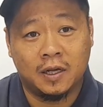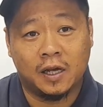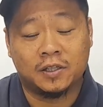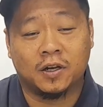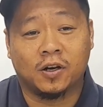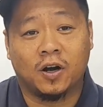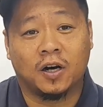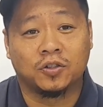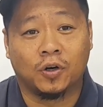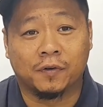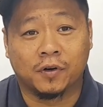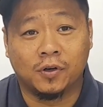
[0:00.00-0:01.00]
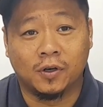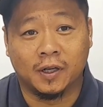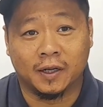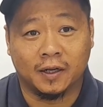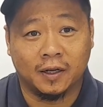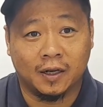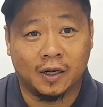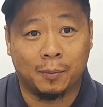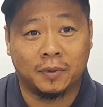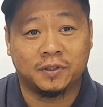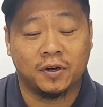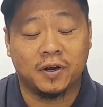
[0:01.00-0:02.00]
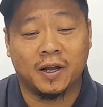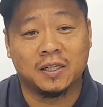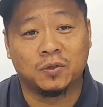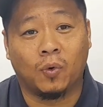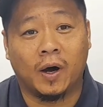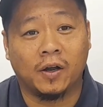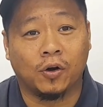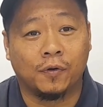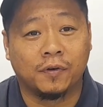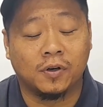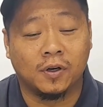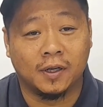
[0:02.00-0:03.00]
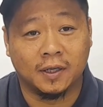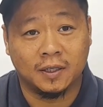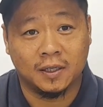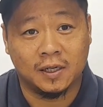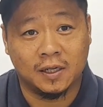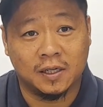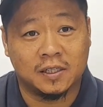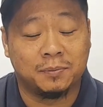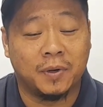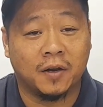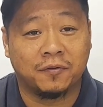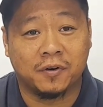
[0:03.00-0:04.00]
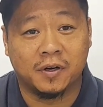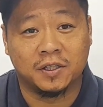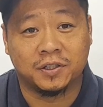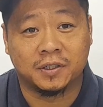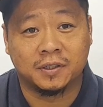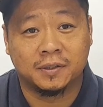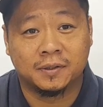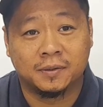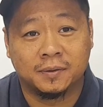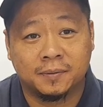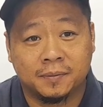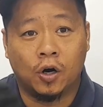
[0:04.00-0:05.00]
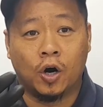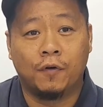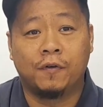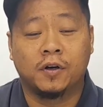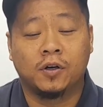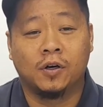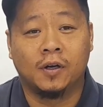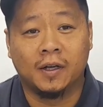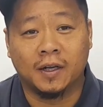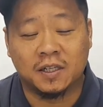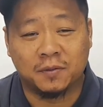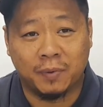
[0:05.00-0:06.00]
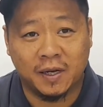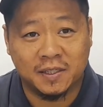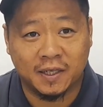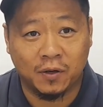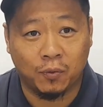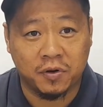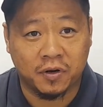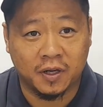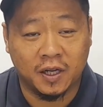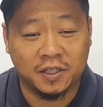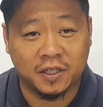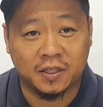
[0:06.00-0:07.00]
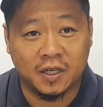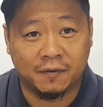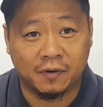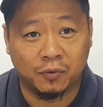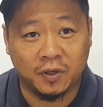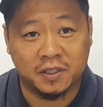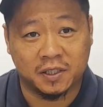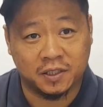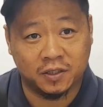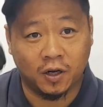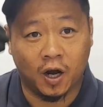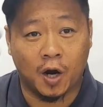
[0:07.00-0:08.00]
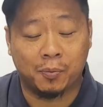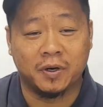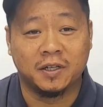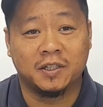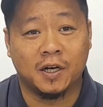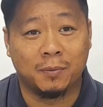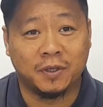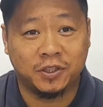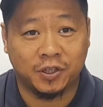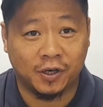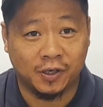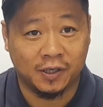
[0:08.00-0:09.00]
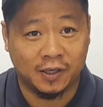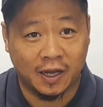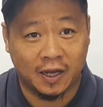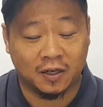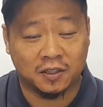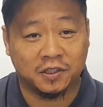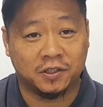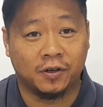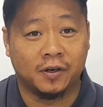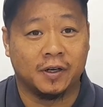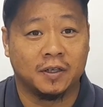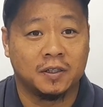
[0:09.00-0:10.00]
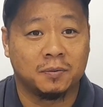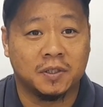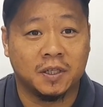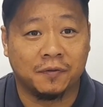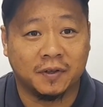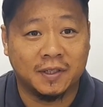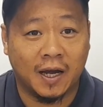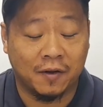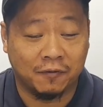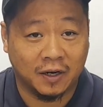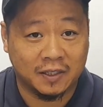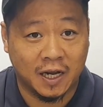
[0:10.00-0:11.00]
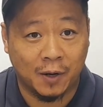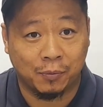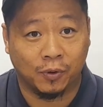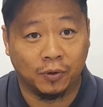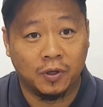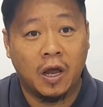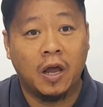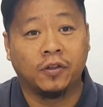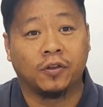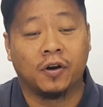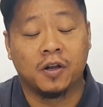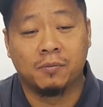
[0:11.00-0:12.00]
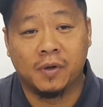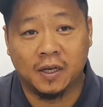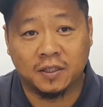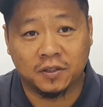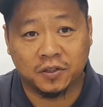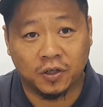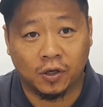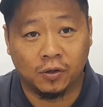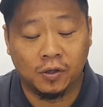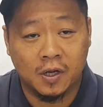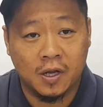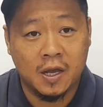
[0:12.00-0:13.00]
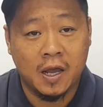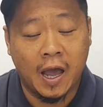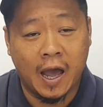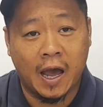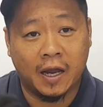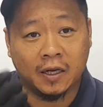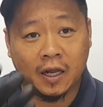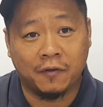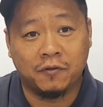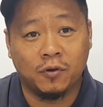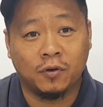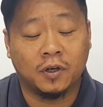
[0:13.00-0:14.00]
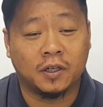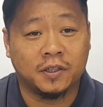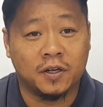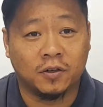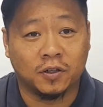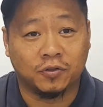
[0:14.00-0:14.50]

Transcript: it's going to cause overcooling. And I'm going to tell you guys why overcooling is bad for your engine. Overcooling is basically when your engine never reaches operating temperature at a certain specific time, for example, 30 minutes or so. And if you continue to